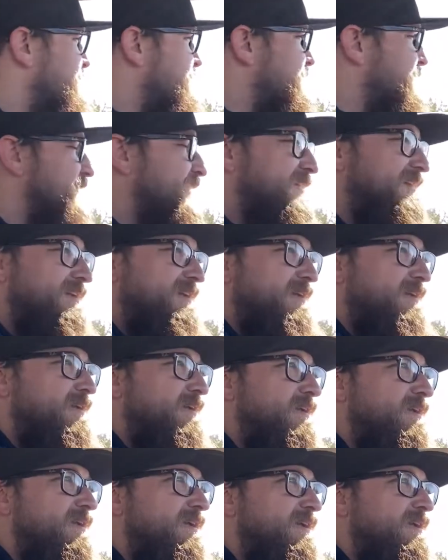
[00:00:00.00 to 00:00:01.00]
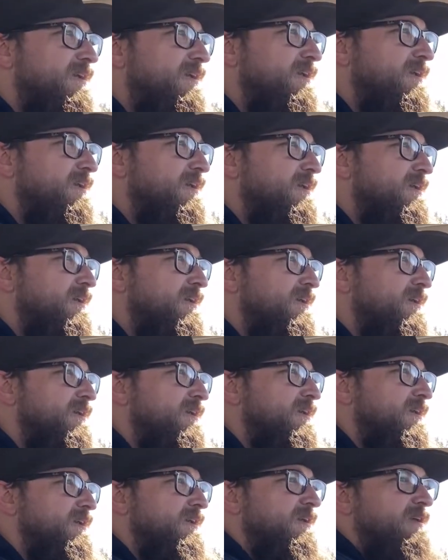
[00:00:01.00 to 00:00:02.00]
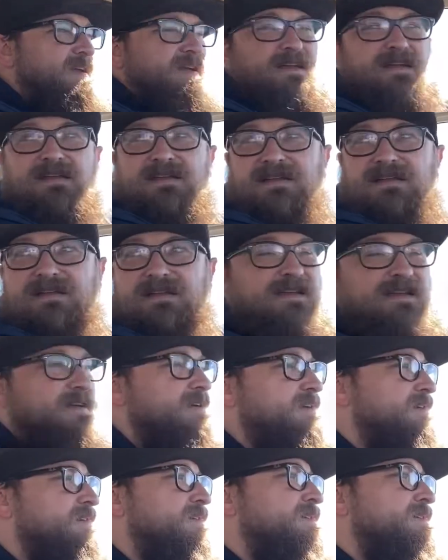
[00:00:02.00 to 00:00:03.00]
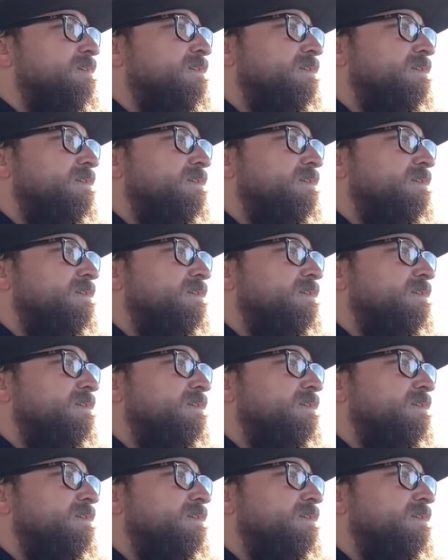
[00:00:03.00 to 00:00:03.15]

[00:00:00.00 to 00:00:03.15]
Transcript: But we could tackle rebuilding the cylinders.